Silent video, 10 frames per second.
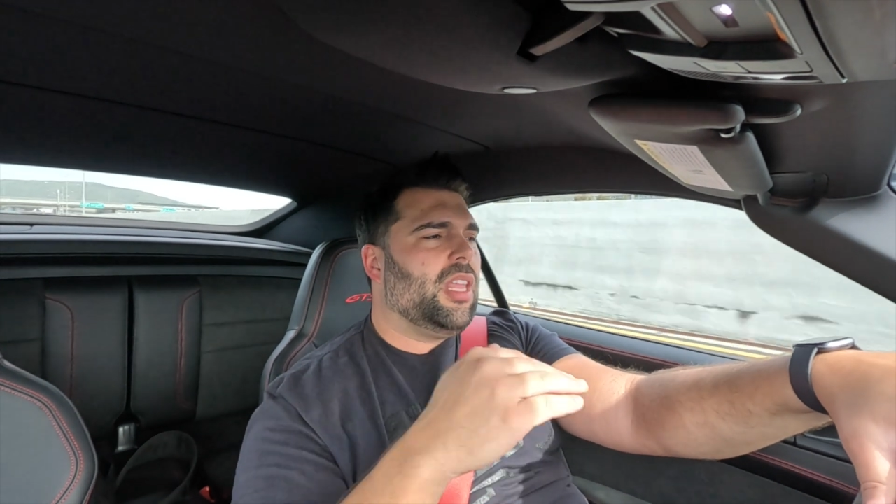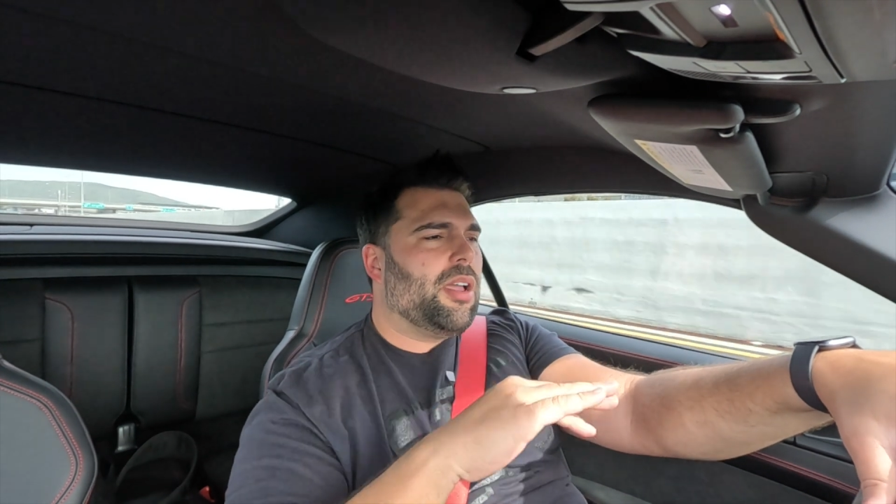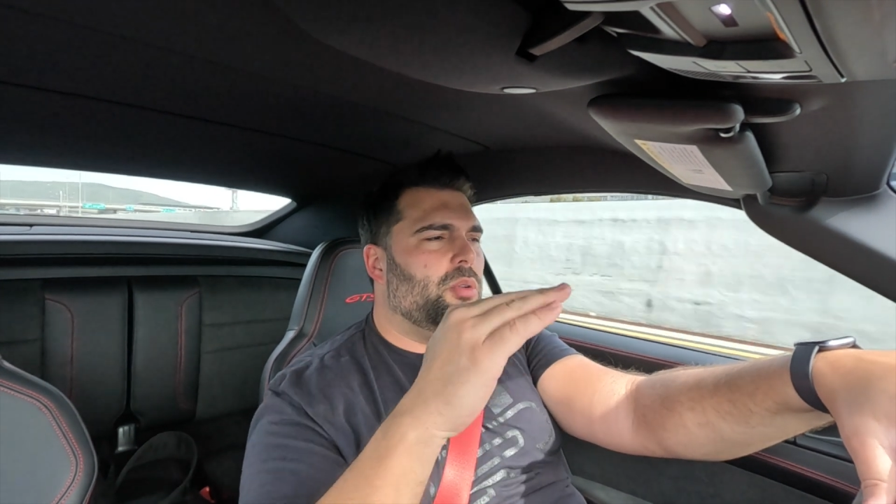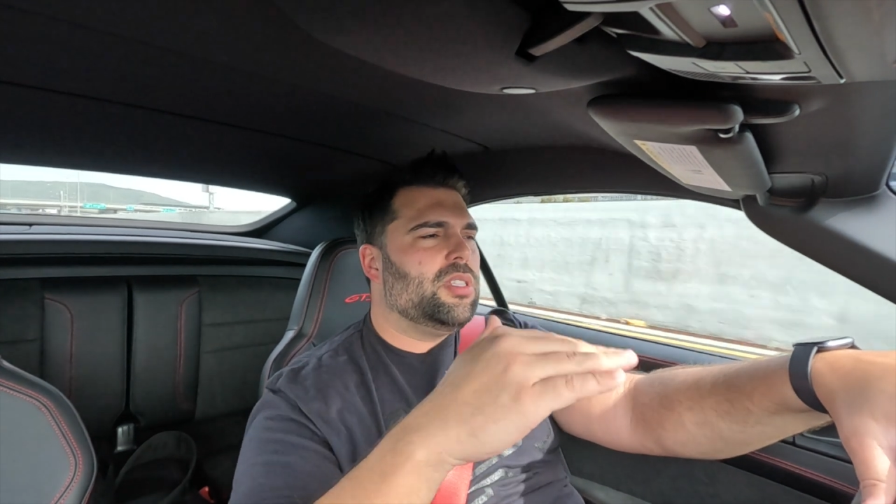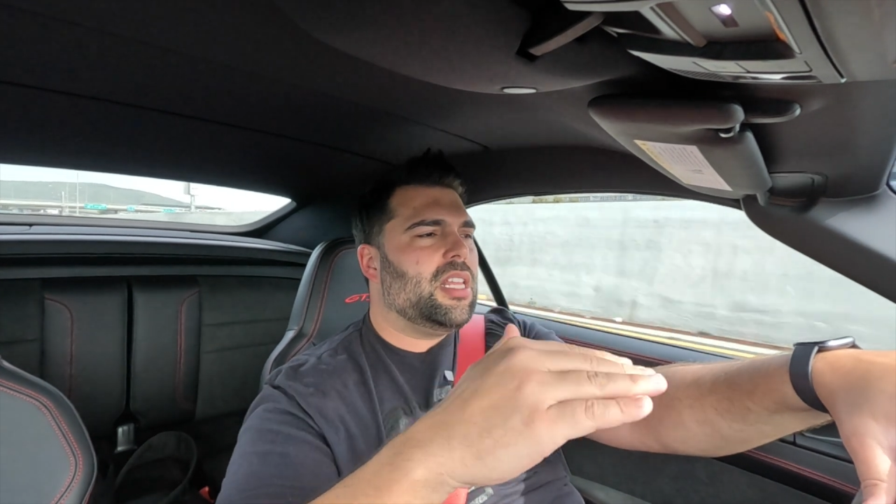
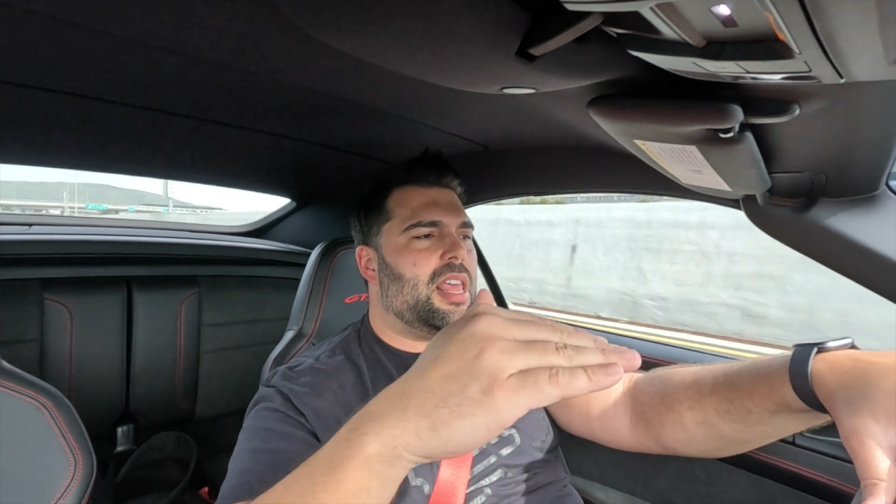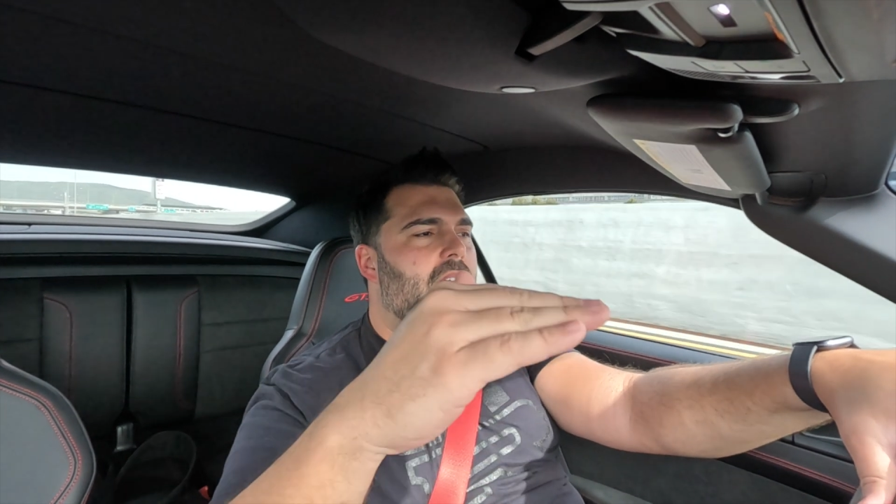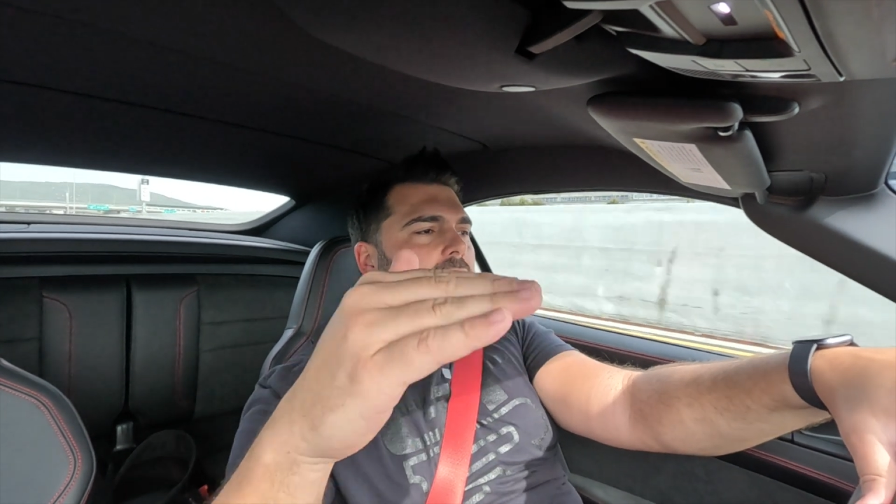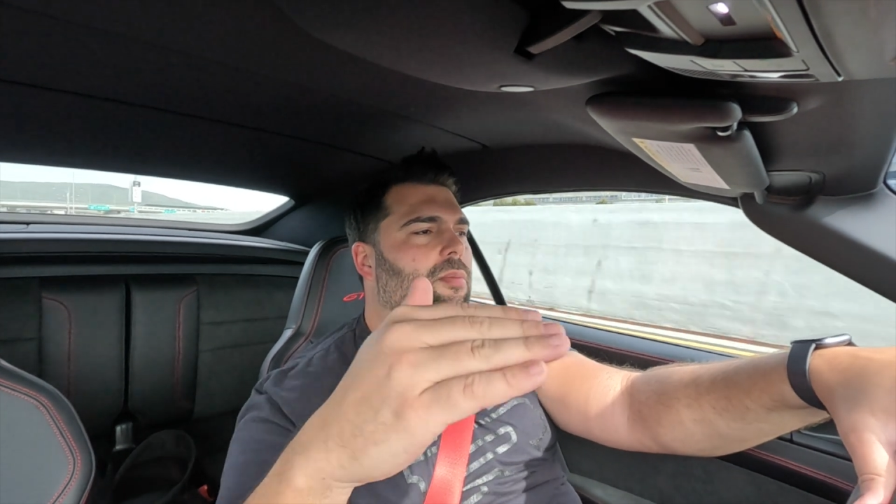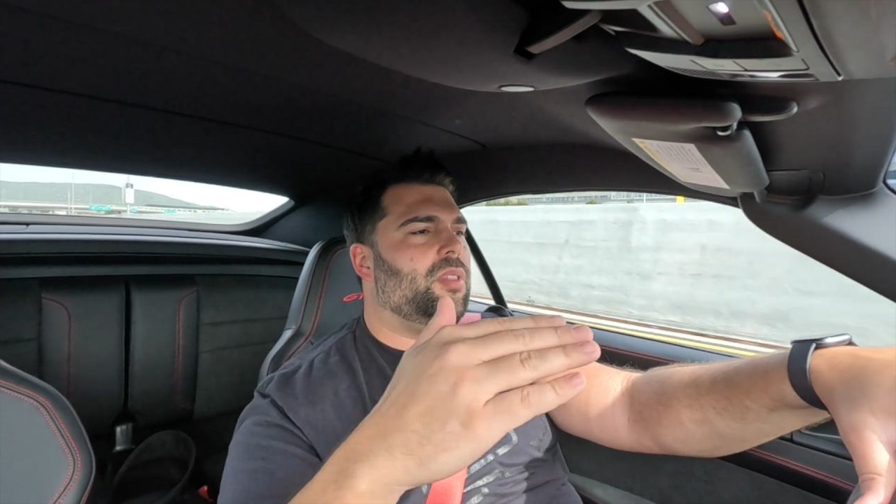Like, it was in
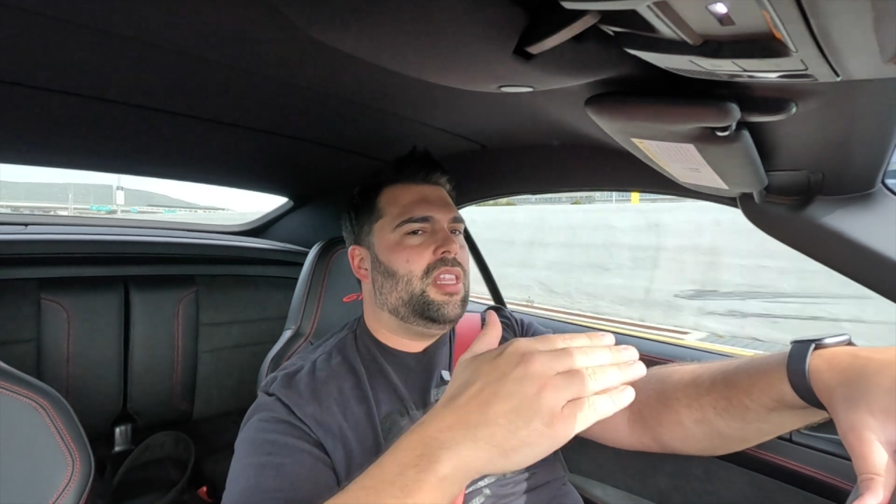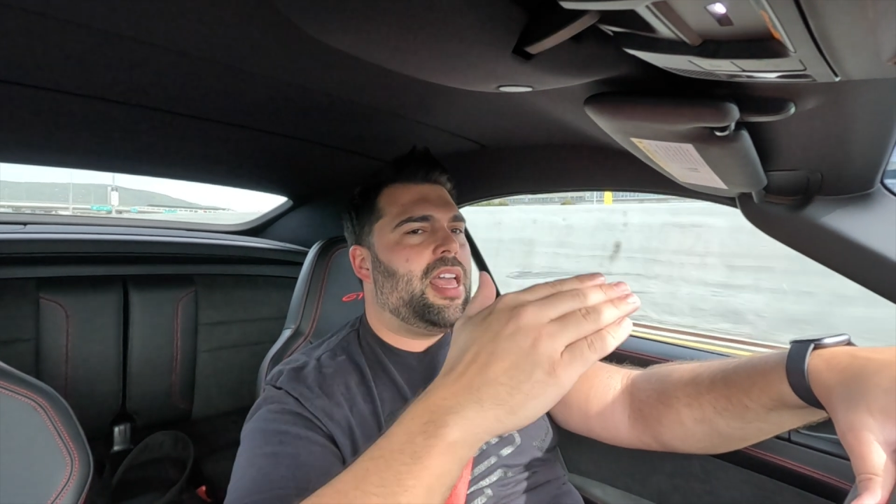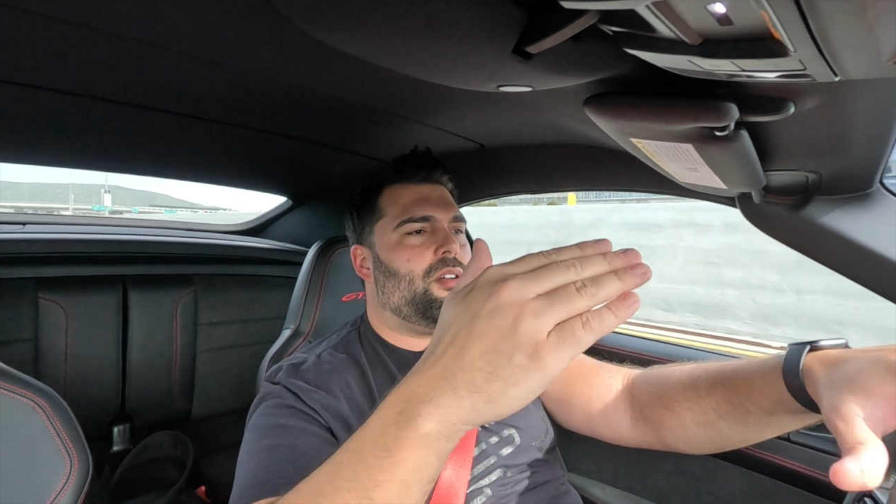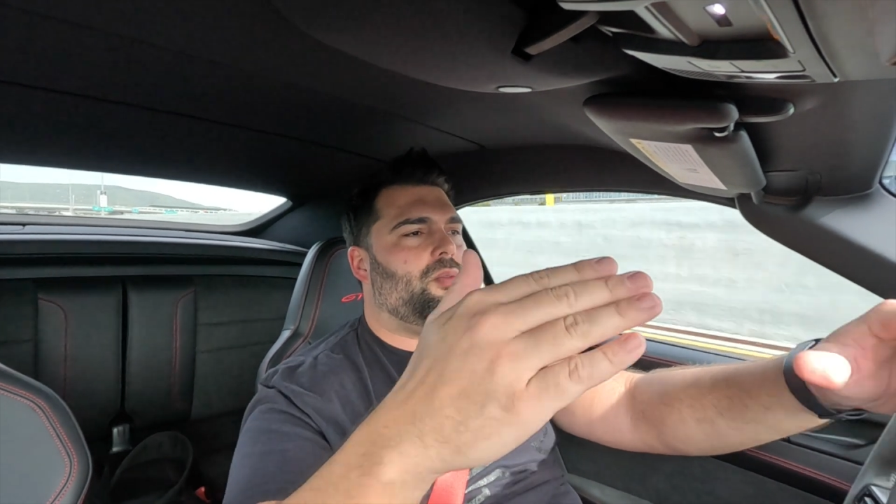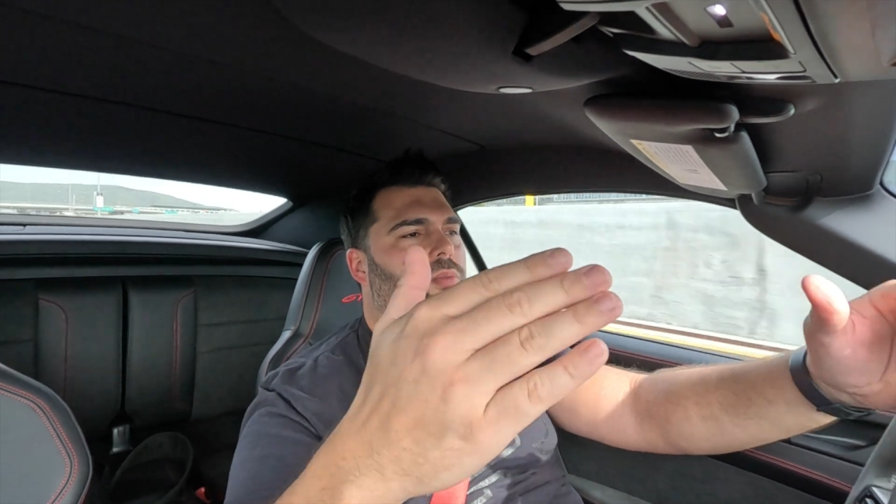that
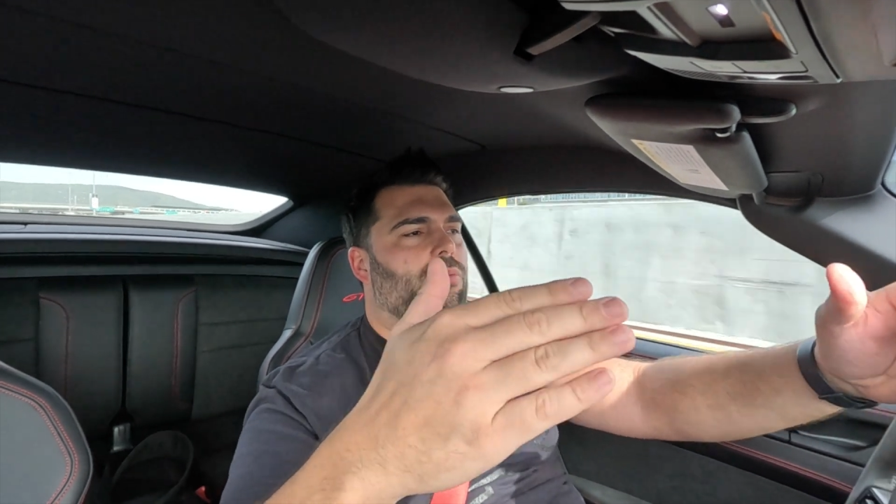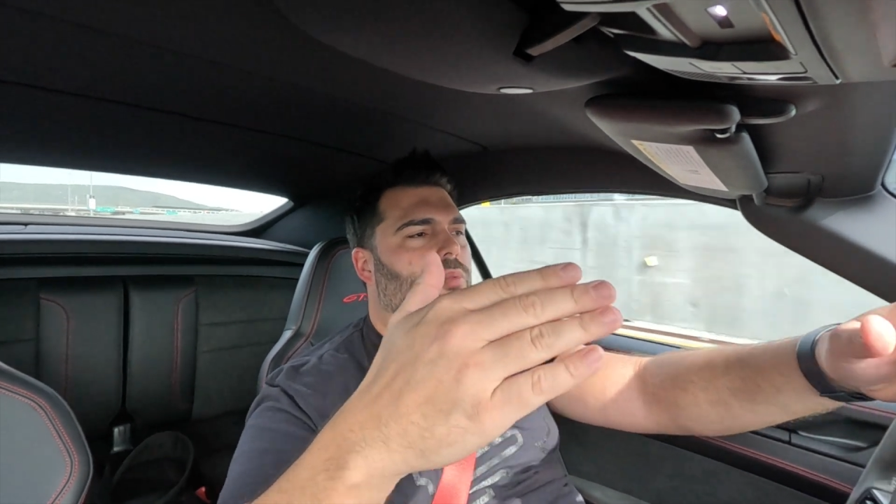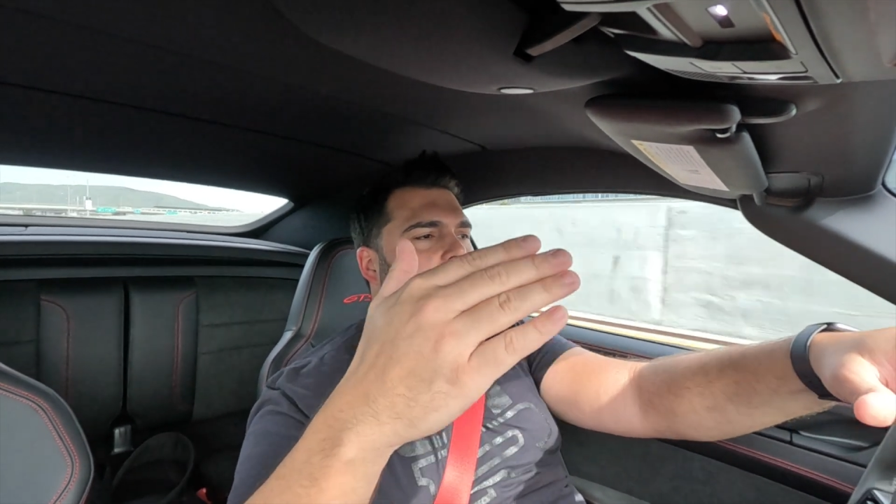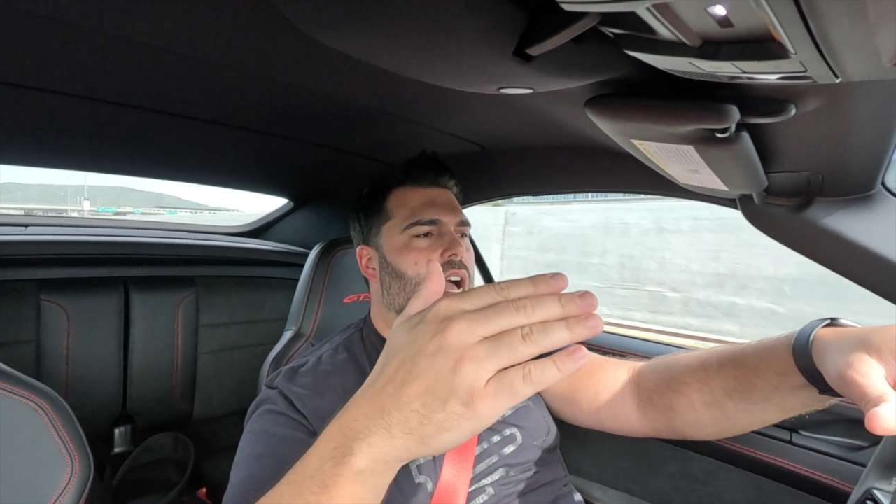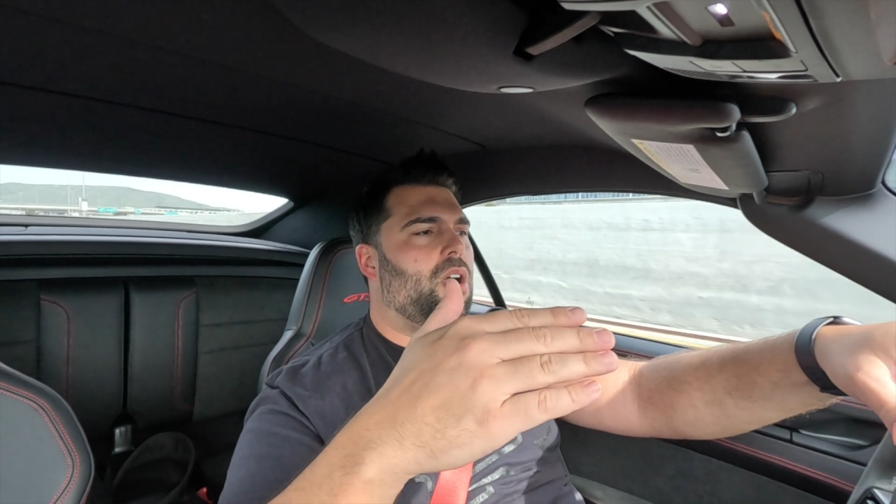
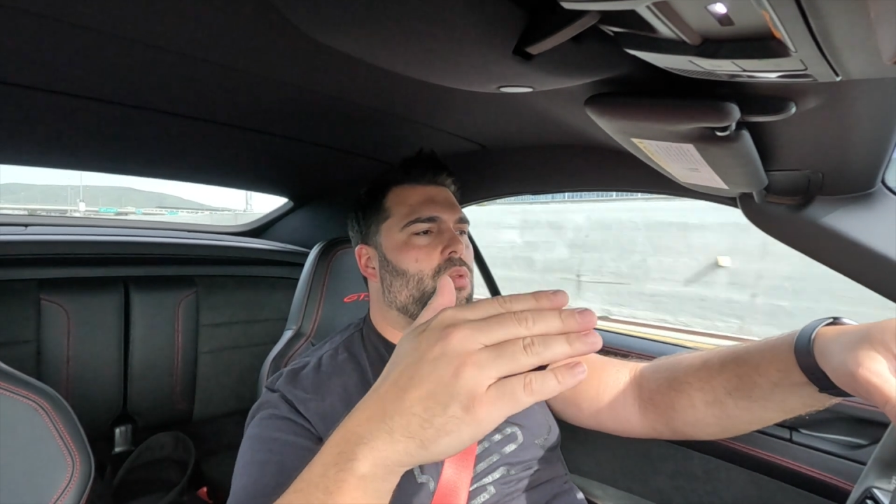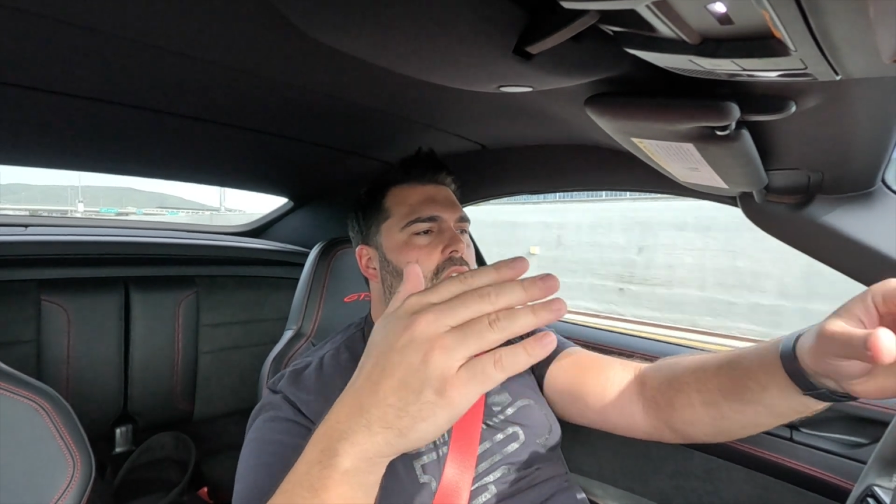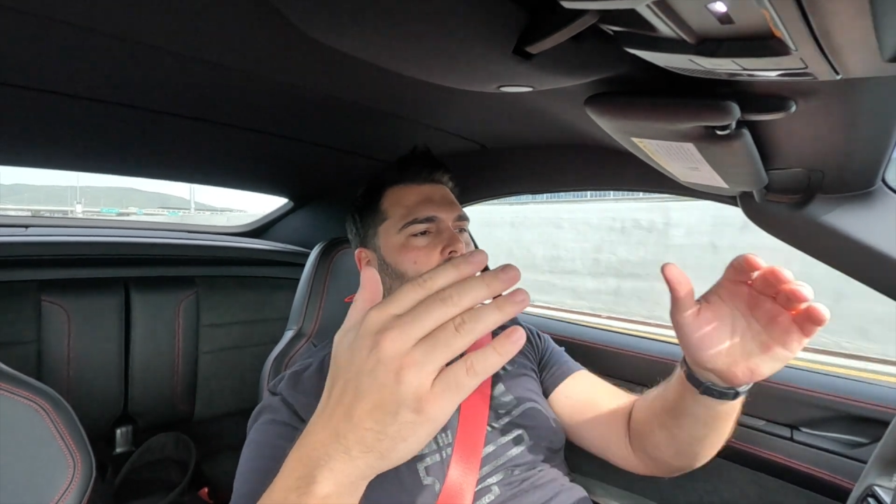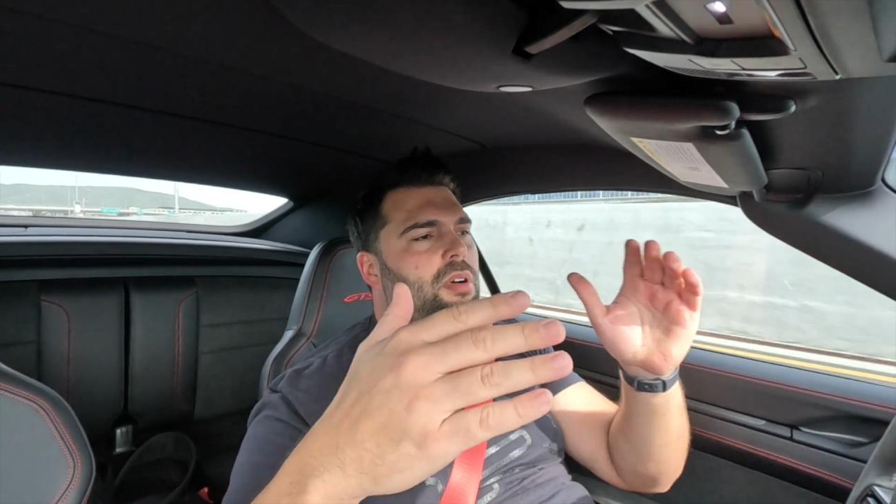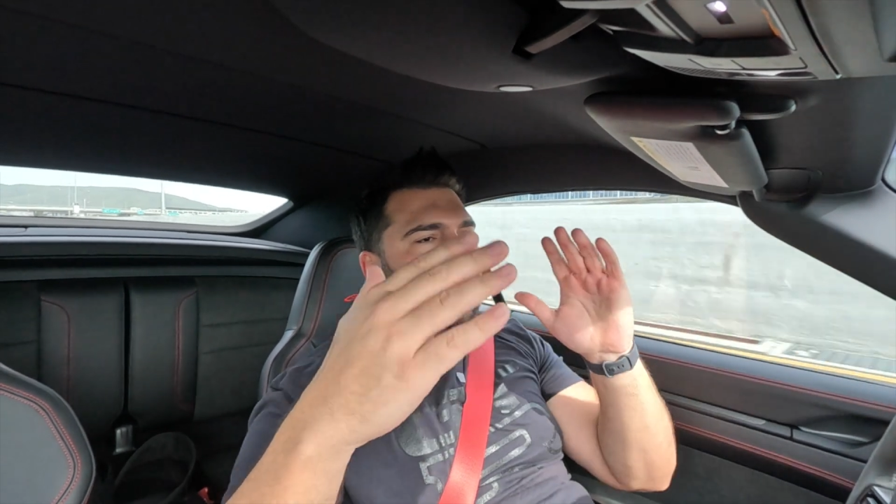realm